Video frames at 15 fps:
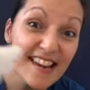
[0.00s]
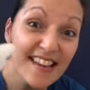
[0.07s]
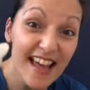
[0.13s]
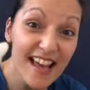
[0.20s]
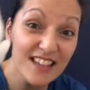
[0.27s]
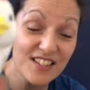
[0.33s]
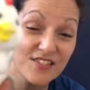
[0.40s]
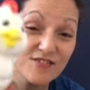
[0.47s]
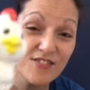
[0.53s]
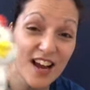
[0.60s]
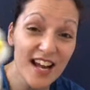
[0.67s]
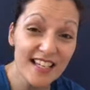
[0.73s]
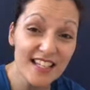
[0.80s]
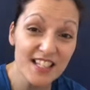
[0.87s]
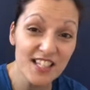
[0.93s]
That's
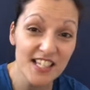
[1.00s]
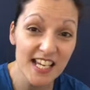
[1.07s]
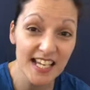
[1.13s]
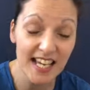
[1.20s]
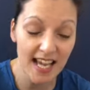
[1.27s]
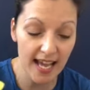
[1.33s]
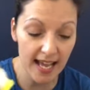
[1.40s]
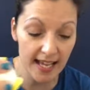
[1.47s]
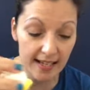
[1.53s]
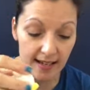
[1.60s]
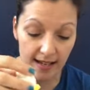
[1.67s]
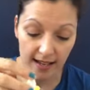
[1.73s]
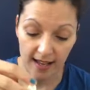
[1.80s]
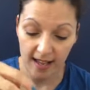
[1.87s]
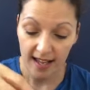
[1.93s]
right, a chicken.
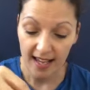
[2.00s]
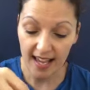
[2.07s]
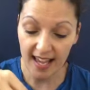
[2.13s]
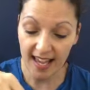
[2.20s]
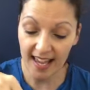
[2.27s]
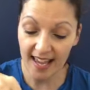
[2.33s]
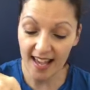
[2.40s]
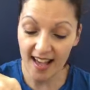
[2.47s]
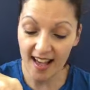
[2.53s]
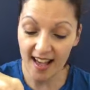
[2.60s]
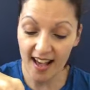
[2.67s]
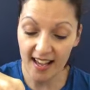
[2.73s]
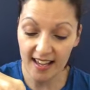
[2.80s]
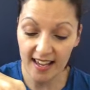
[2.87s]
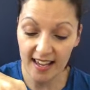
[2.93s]

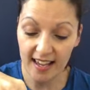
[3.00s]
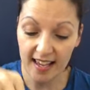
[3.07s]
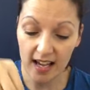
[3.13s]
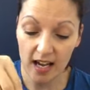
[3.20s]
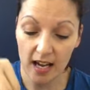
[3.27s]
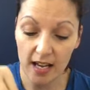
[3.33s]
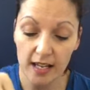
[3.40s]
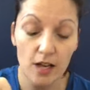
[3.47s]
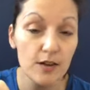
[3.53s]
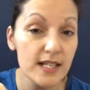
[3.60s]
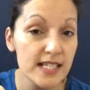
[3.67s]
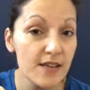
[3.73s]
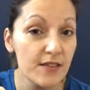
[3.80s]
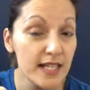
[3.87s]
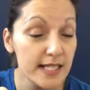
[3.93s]
E-I-E-I-O. Let's
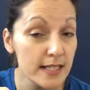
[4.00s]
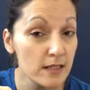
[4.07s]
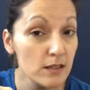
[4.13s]
have a listen.